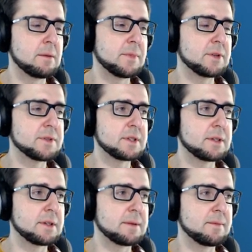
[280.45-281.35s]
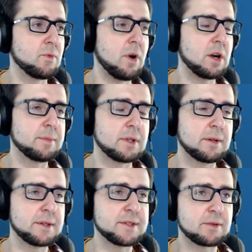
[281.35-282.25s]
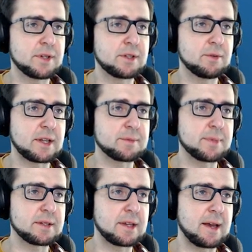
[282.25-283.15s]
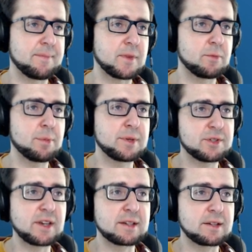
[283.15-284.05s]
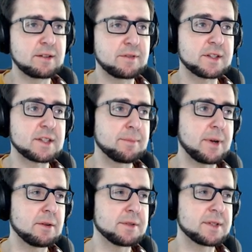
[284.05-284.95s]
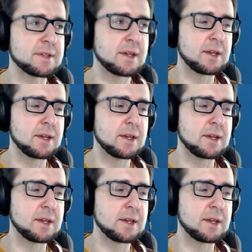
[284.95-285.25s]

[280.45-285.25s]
because the walkable is already doing this. But yeah, we would be checking if it's inbounds.